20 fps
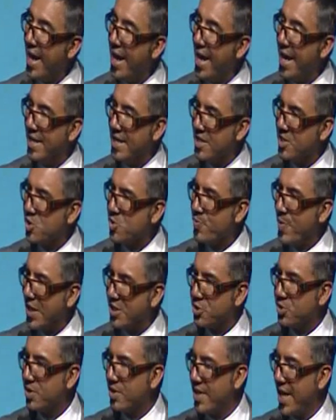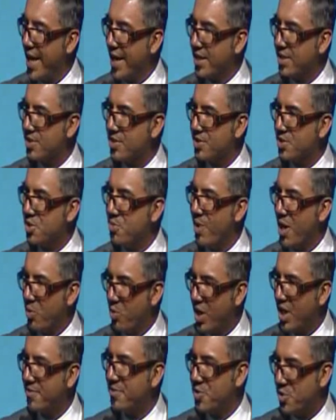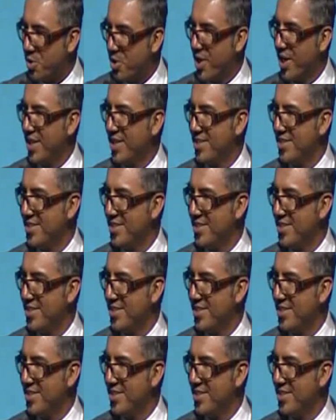And a special thanks to my wife, Dory,